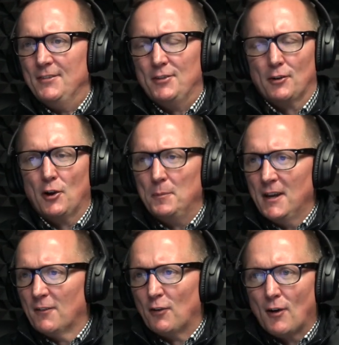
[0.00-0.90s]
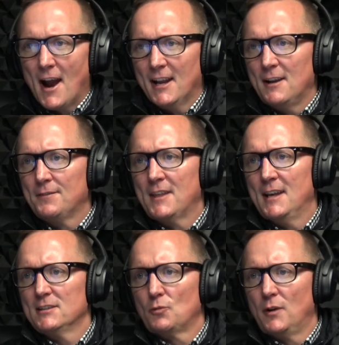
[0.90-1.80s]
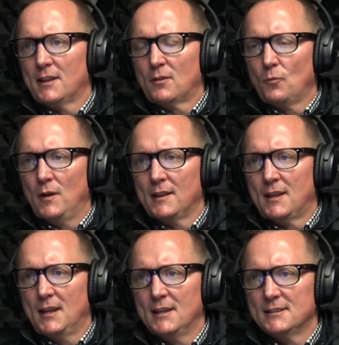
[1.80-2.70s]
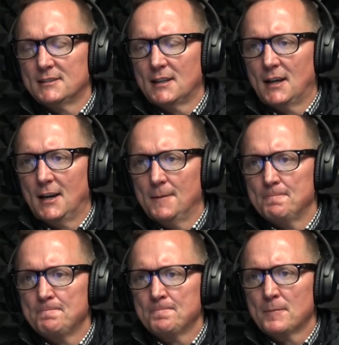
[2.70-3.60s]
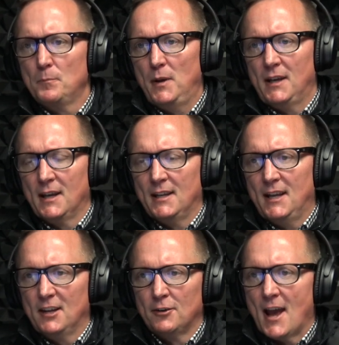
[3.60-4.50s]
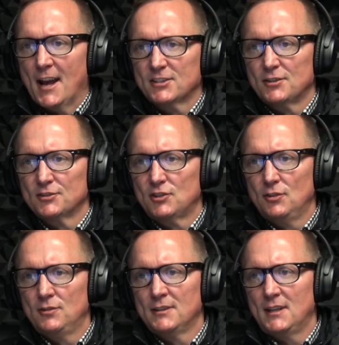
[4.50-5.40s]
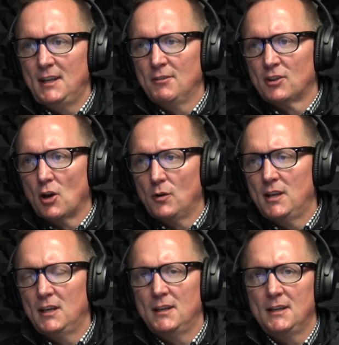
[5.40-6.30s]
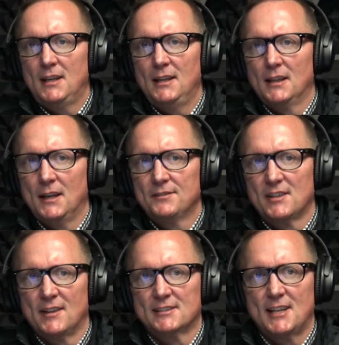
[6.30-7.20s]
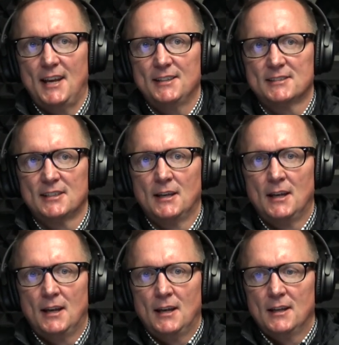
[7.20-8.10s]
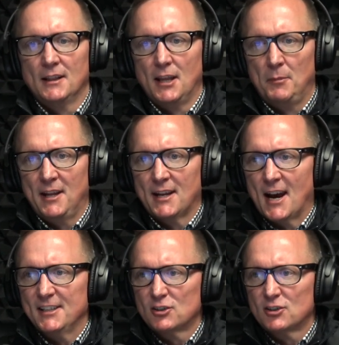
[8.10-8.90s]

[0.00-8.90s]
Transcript: there could be a variety of things with with his um, being an international student, even though he he lives in the states, limited high